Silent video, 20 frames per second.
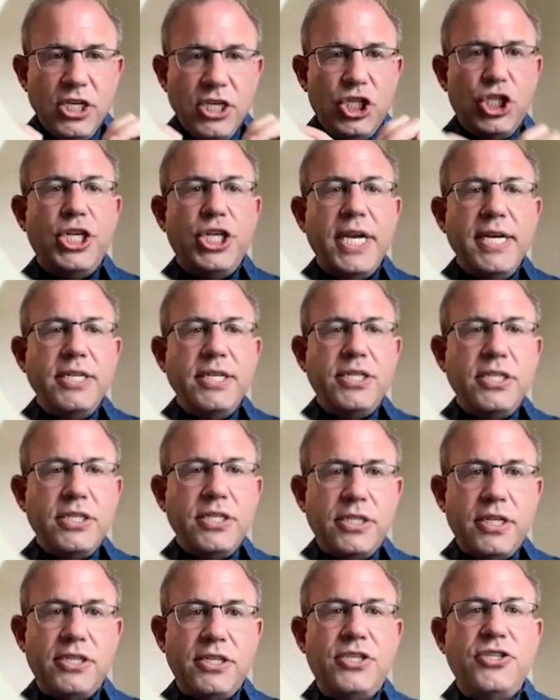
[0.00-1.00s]
changes
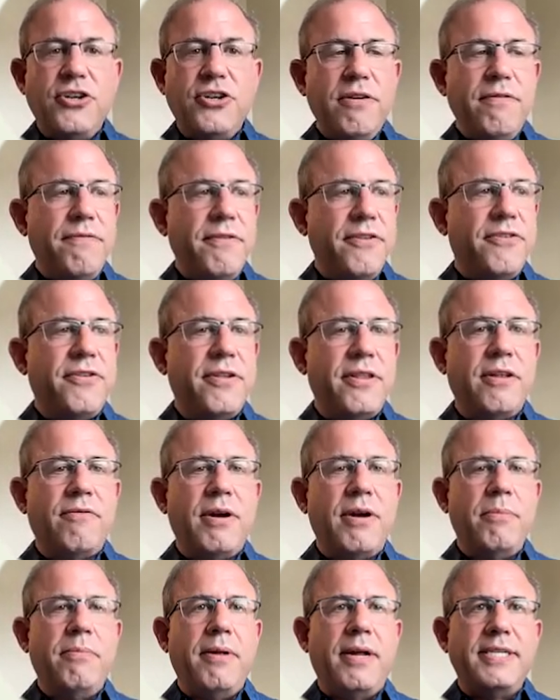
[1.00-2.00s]
the surface of the
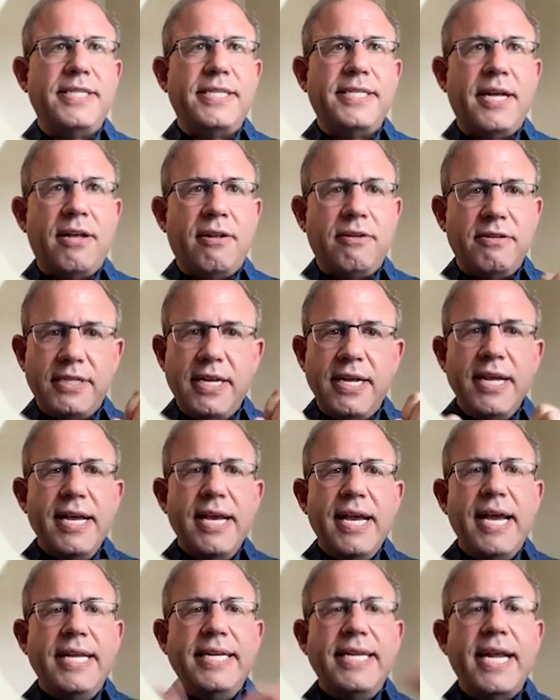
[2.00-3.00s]
red blood cells,
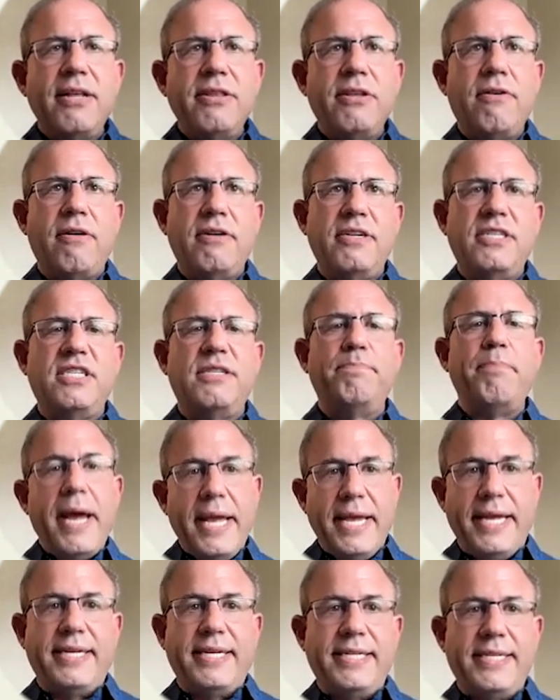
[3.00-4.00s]
and now there are
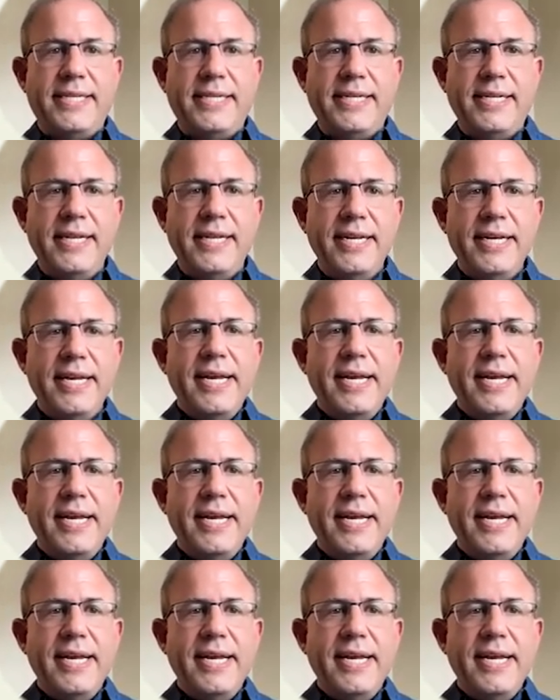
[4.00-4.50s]
spikes.